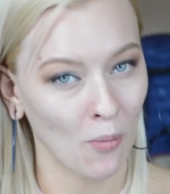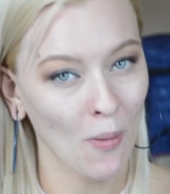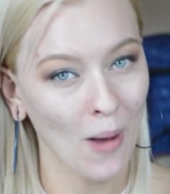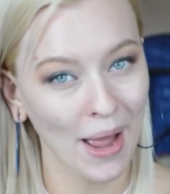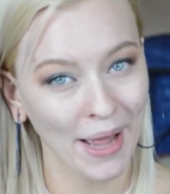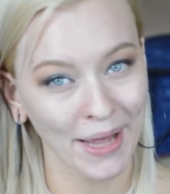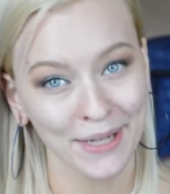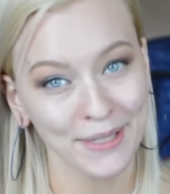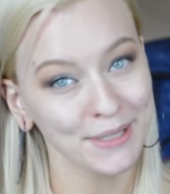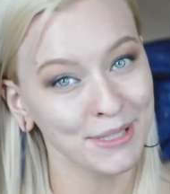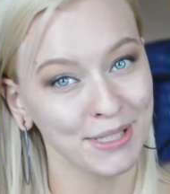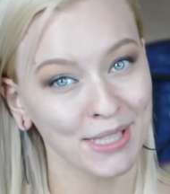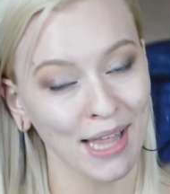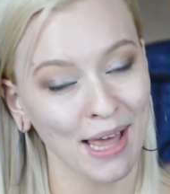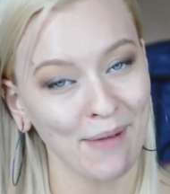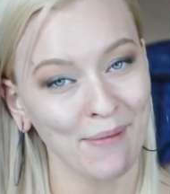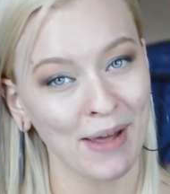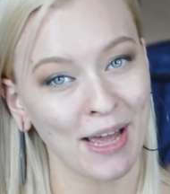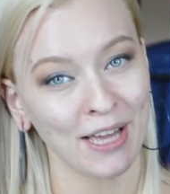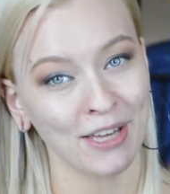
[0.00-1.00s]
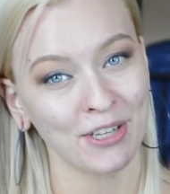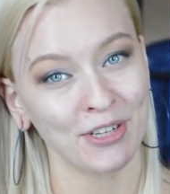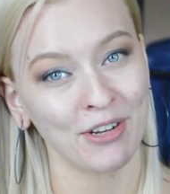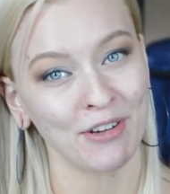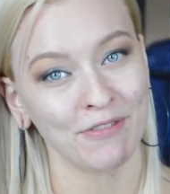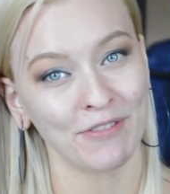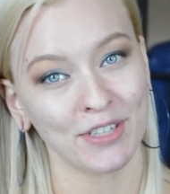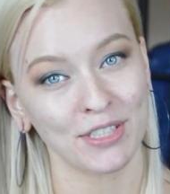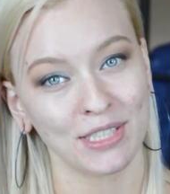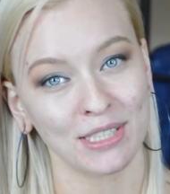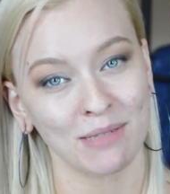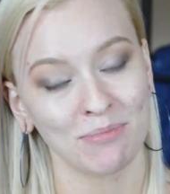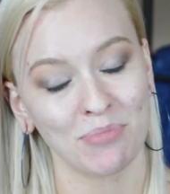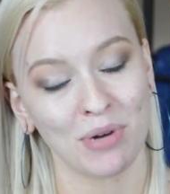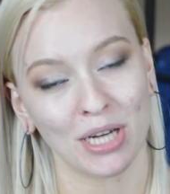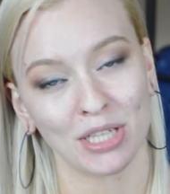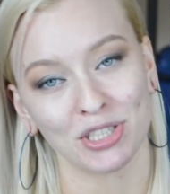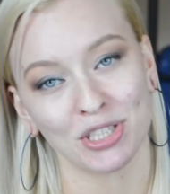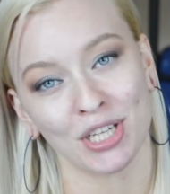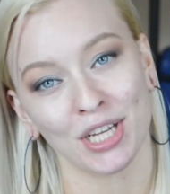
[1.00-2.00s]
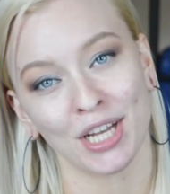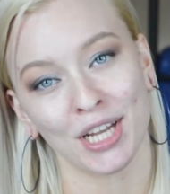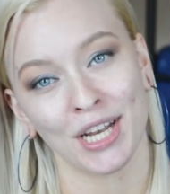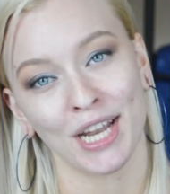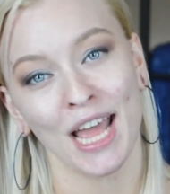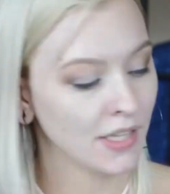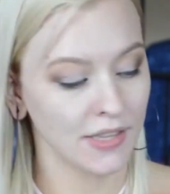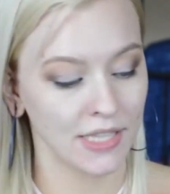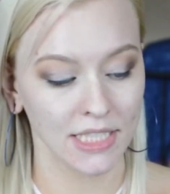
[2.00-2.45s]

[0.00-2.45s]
while so that way I can do a first impression.